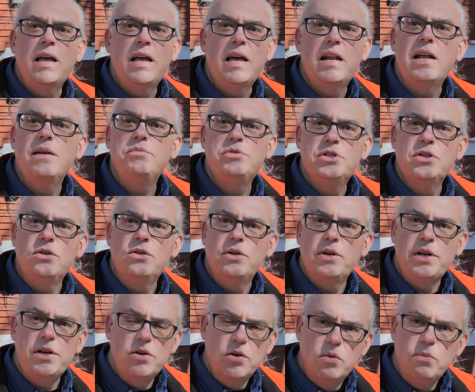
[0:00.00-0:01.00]
had
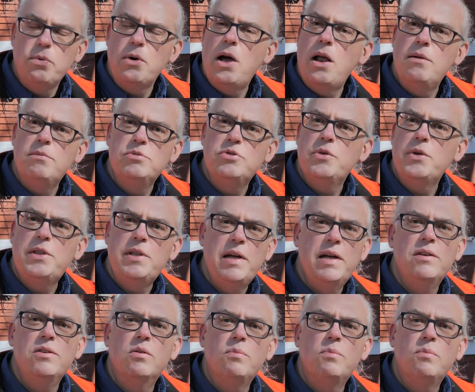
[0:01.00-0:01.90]
absolutely no problems with that,